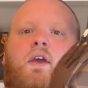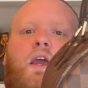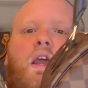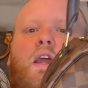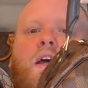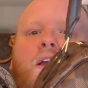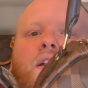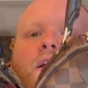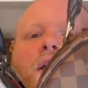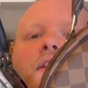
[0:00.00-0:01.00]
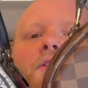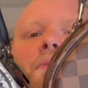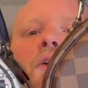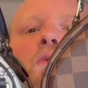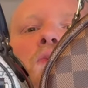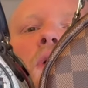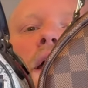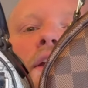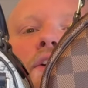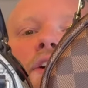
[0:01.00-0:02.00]
and a little bit
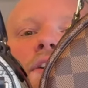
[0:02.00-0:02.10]
wider.